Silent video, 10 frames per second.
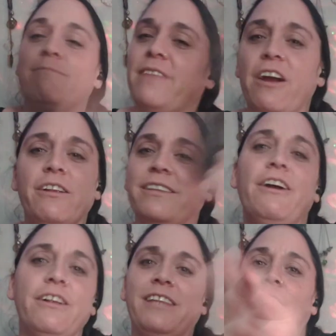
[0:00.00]
There
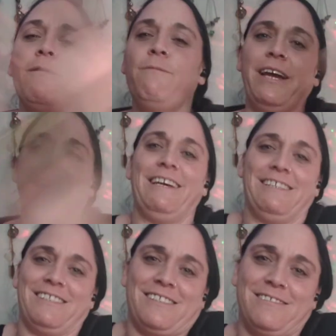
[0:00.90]
it fucking
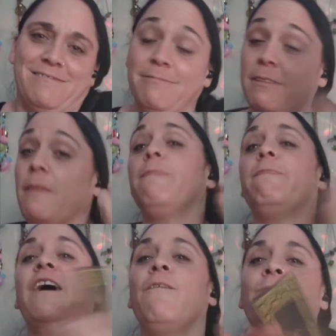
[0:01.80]
is.
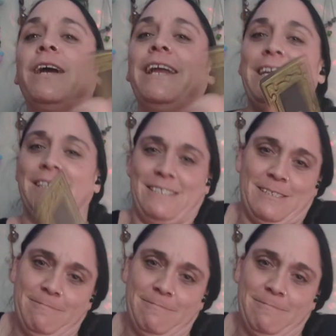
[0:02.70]
There it fucking is.